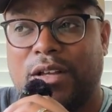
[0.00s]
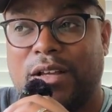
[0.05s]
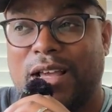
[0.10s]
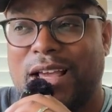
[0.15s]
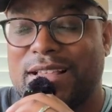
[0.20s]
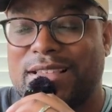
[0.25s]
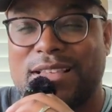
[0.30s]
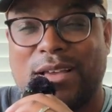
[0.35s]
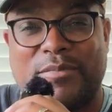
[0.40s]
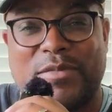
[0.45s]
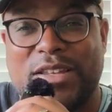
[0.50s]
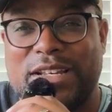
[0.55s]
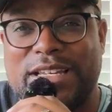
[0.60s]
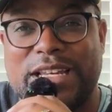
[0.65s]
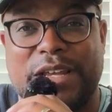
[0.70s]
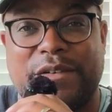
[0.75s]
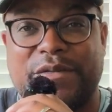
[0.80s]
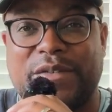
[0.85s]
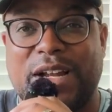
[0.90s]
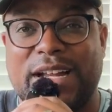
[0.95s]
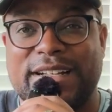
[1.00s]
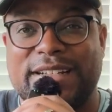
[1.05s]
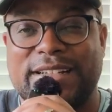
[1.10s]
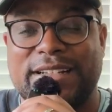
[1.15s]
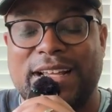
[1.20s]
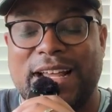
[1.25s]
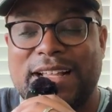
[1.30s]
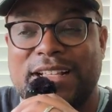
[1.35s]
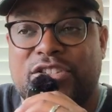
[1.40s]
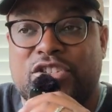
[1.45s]
It's something different.
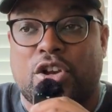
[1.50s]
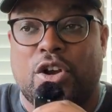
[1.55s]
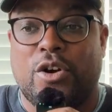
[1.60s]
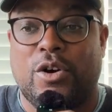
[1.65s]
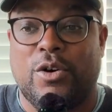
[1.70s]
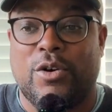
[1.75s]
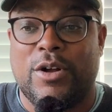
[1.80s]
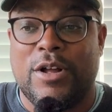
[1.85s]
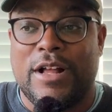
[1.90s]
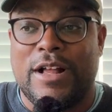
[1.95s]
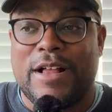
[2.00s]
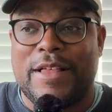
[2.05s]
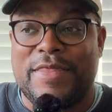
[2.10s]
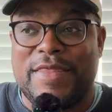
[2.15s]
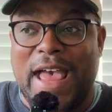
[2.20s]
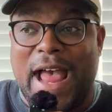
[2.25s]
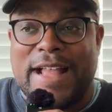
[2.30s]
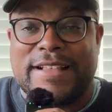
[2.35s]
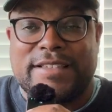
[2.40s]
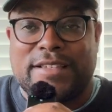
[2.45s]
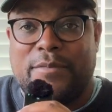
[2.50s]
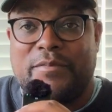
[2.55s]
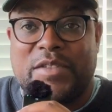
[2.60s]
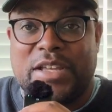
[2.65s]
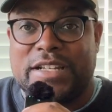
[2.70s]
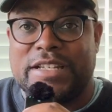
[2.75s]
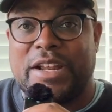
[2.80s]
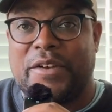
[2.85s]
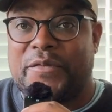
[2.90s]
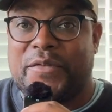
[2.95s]
And so that's
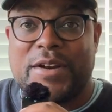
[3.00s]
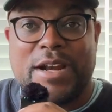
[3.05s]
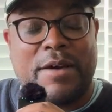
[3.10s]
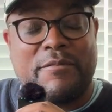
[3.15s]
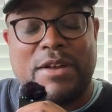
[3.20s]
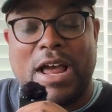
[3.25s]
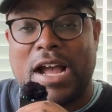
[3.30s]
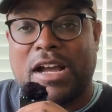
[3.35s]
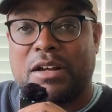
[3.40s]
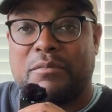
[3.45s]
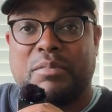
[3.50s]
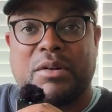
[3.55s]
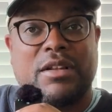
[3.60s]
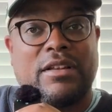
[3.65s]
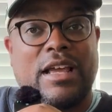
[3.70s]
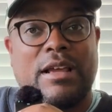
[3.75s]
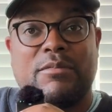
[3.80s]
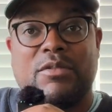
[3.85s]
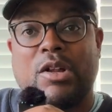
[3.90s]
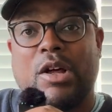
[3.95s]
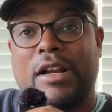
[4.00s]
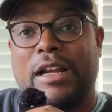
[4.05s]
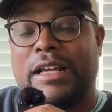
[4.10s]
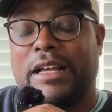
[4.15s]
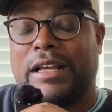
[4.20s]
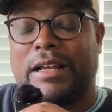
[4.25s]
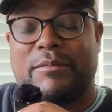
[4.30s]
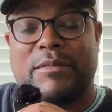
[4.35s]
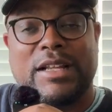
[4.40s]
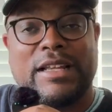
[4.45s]
something different. I'm not going to put a label on
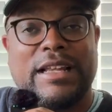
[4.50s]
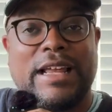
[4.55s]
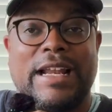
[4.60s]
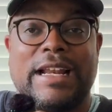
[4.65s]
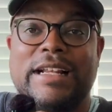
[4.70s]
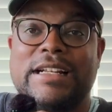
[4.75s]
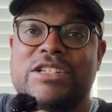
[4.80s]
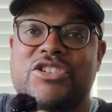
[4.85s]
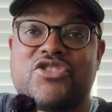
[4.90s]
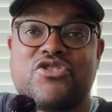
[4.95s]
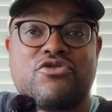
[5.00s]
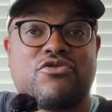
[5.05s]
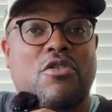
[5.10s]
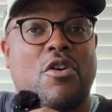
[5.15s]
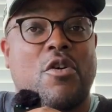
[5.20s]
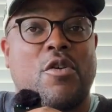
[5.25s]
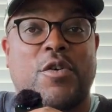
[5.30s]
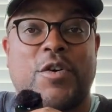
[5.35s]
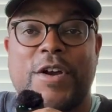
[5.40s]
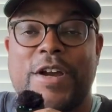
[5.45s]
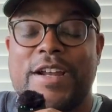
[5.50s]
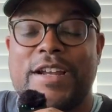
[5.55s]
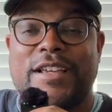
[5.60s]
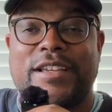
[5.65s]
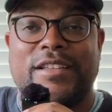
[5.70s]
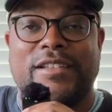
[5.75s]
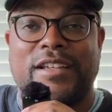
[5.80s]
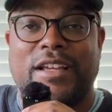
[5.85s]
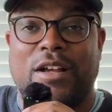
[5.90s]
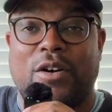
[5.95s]
it. I'm going to let it just grow
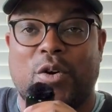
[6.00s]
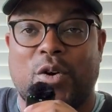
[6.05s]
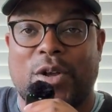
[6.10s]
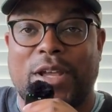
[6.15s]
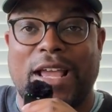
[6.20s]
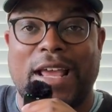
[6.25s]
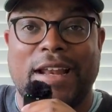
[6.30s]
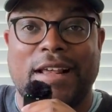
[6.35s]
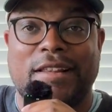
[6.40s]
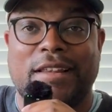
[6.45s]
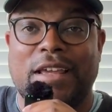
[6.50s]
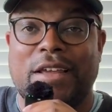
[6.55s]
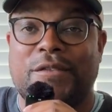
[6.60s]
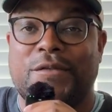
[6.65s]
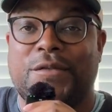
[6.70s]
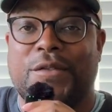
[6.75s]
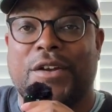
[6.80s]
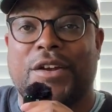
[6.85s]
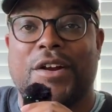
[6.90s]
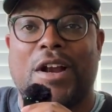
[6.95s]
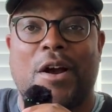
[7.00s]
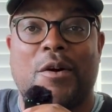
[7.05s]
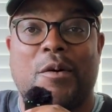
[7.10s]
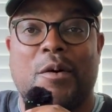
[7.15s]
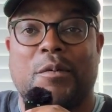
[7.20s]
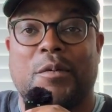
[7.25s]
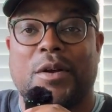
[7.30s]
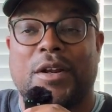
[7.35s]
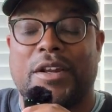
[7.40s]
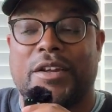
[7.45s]
organically and figure out
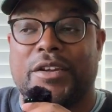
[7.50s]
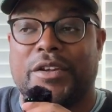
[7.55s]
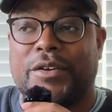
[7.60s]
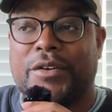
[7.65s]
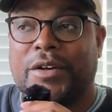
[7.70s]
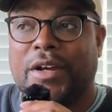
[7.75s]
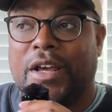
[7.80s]
what we're going to do.